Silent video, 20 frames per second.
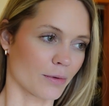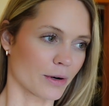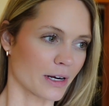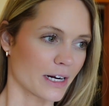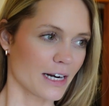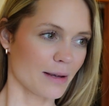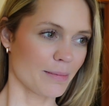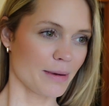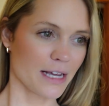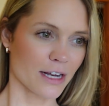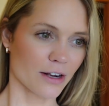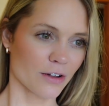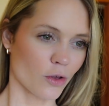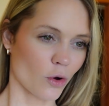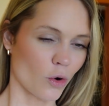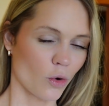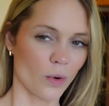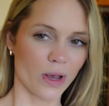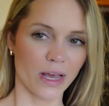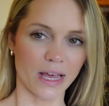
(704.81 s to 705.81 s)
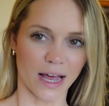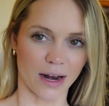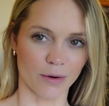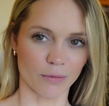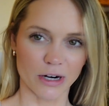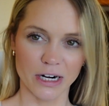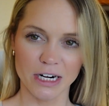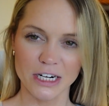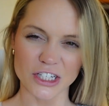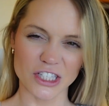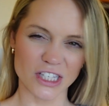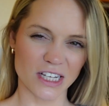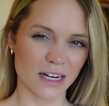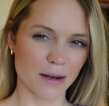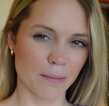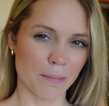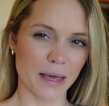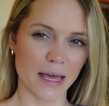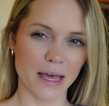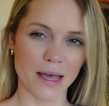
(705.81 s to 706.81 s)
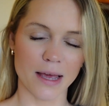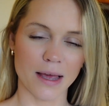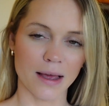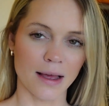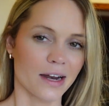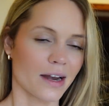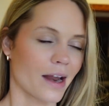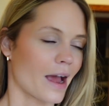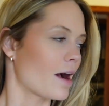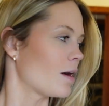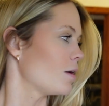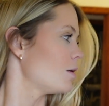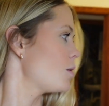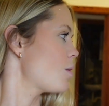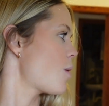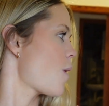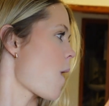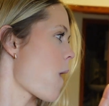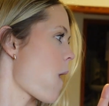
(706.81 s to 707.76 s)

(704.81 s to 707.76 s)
We're gonna be here the whole weekend. We're just gonna be in out,